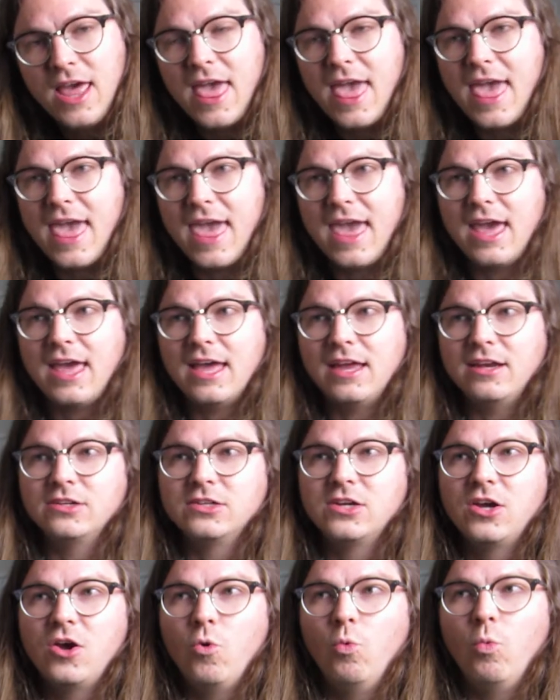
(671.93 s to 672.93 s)
And
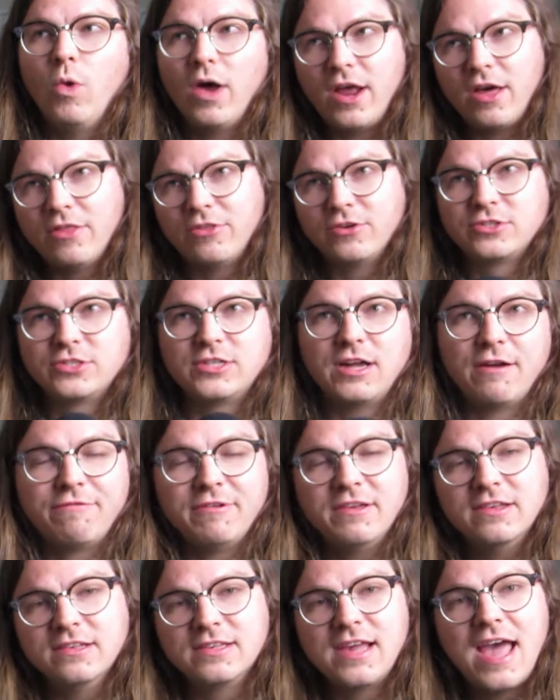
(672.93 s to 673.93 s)
what other stuff
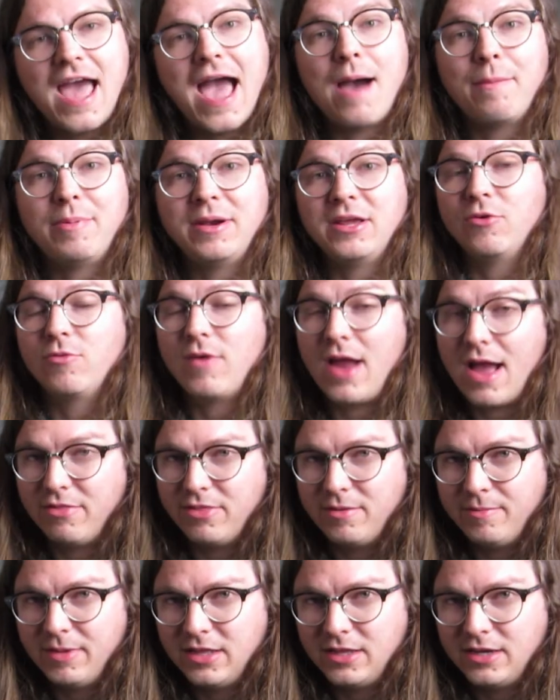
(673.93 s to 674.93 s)
is happening around
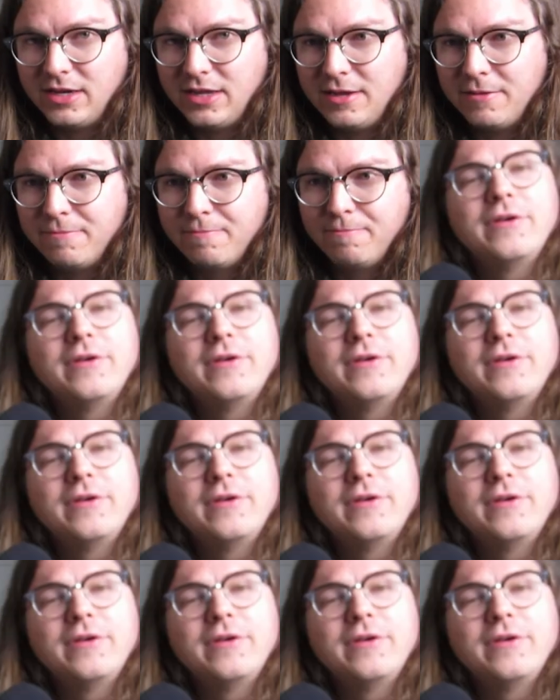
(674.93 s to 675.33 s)
the melody?